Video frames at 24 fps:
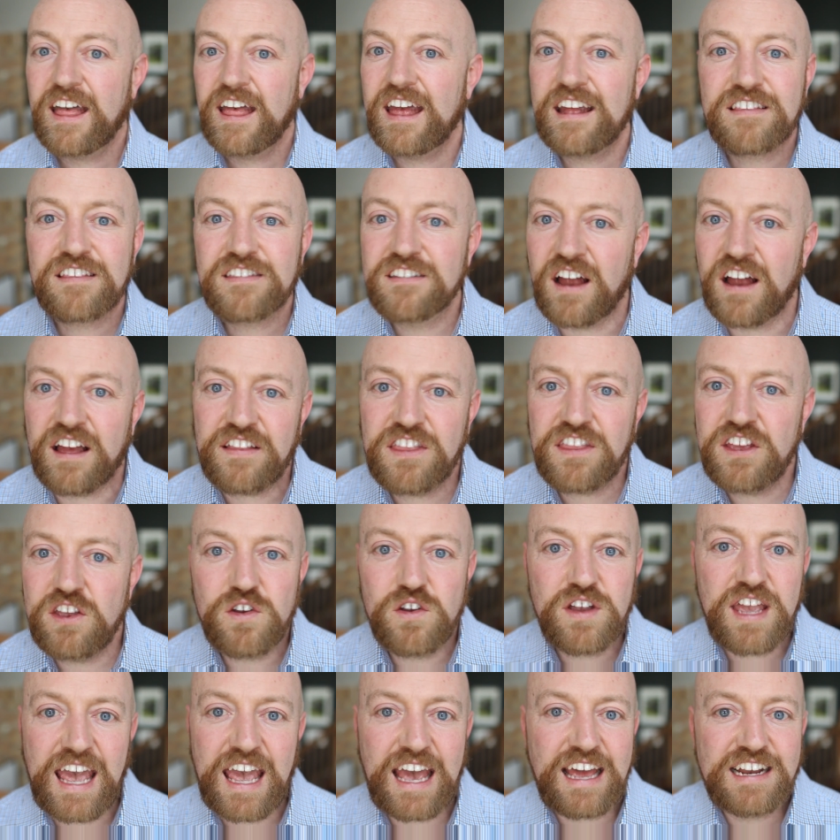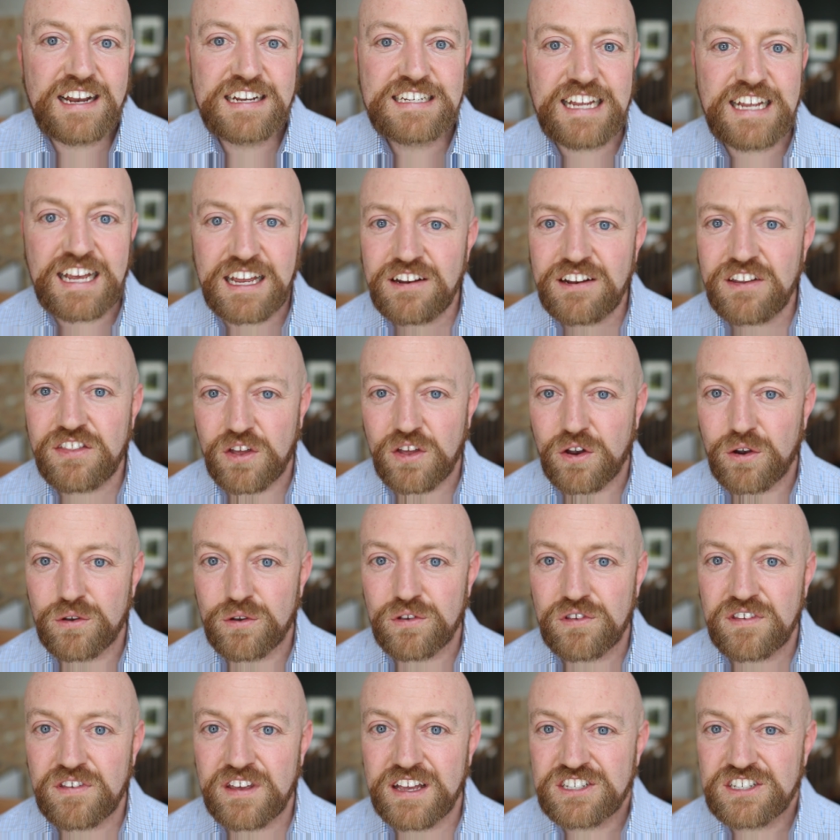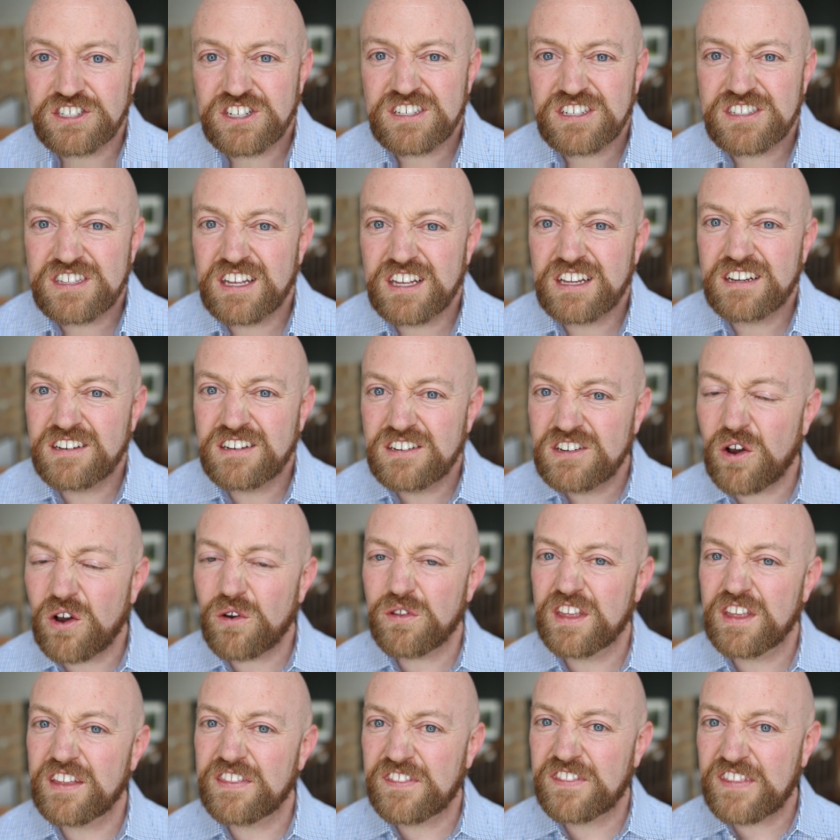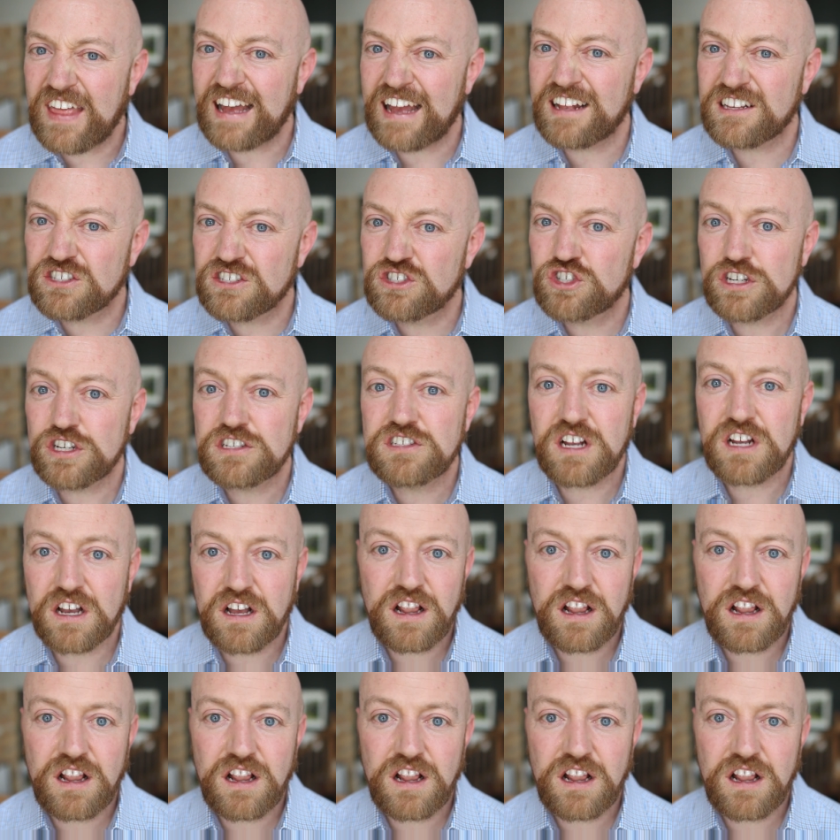It's not that you can't attend those, it's just that know that that's just a